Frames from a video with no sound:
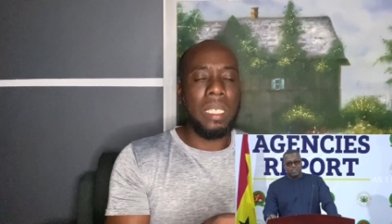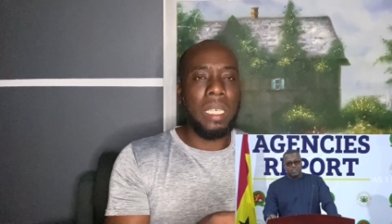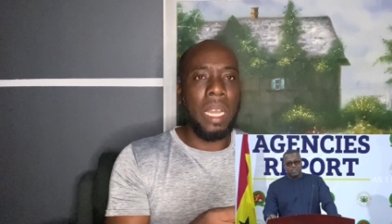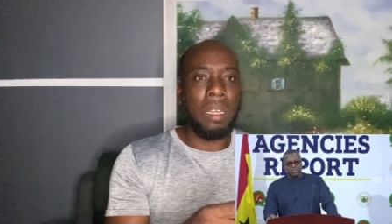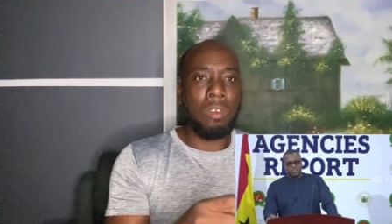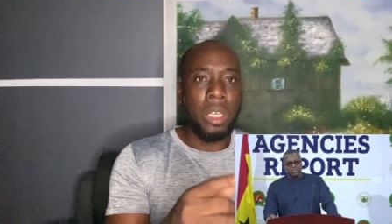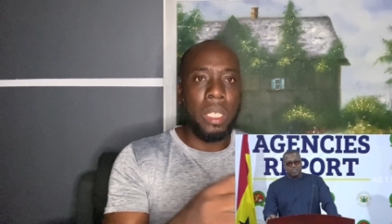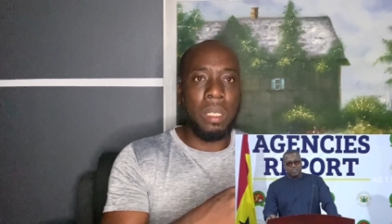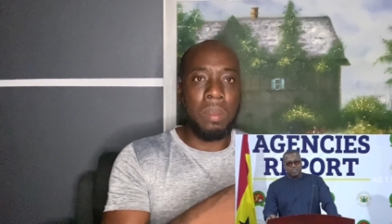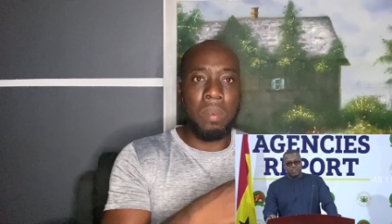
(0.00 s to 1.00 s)
and running
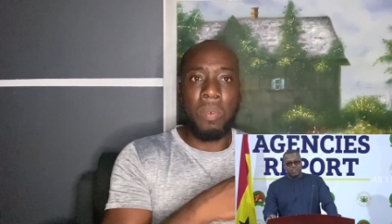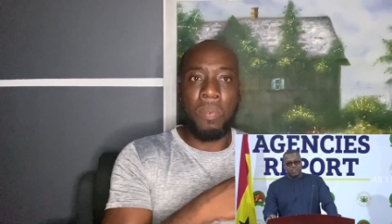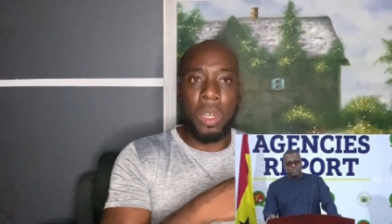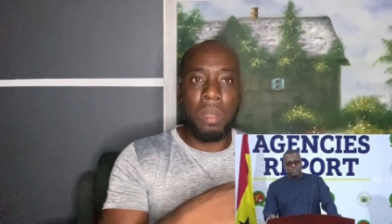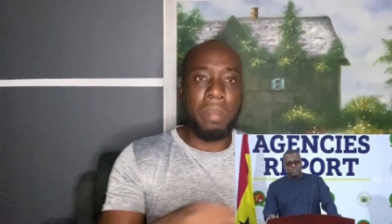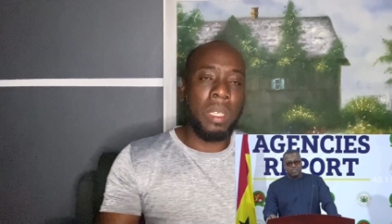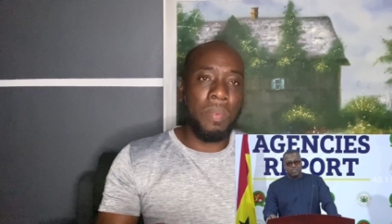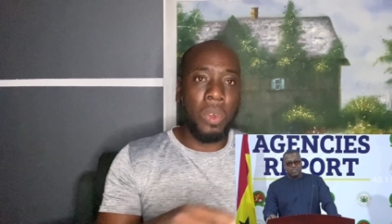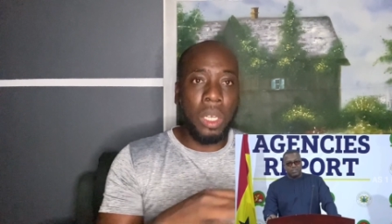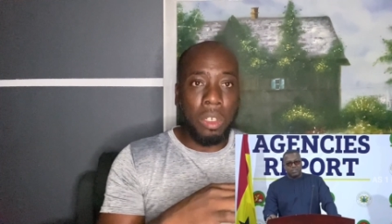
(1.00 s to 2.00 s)
it fully be
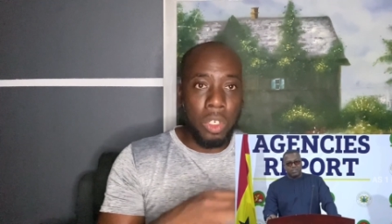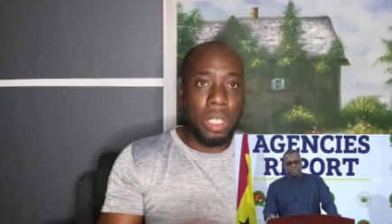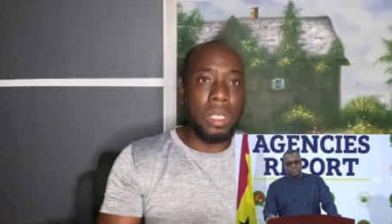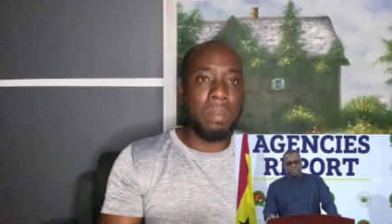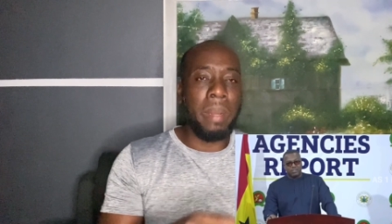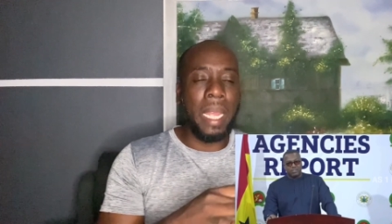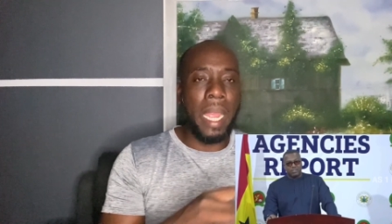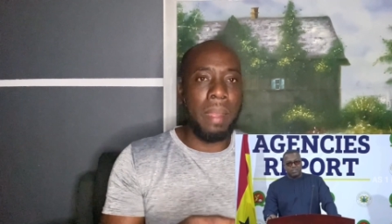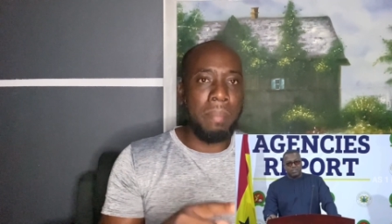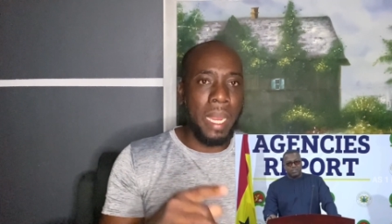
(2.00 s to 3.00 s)
fully run by
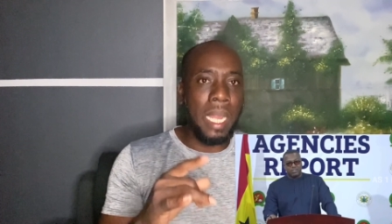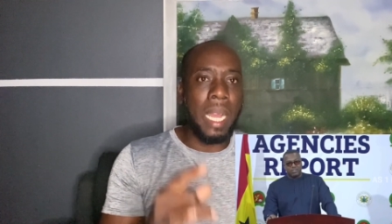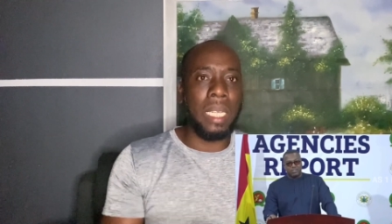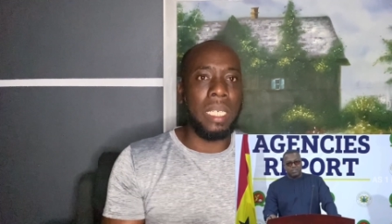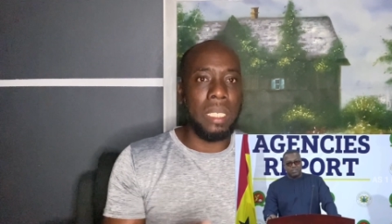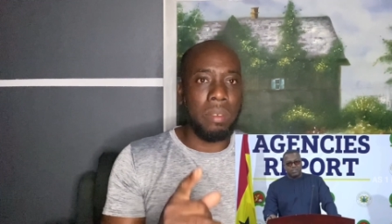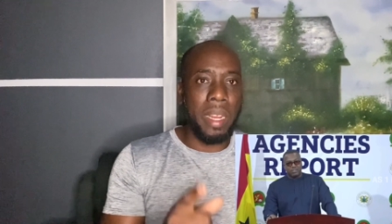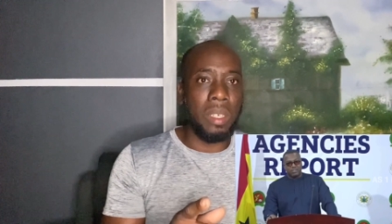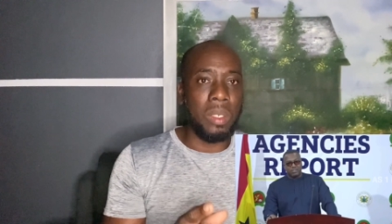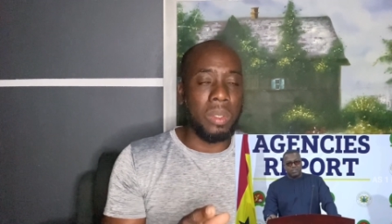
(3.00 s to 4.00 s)
by Ghanaians
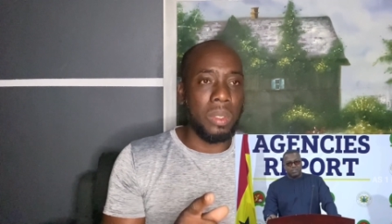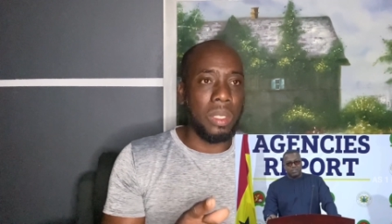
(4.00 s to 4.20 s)
right now.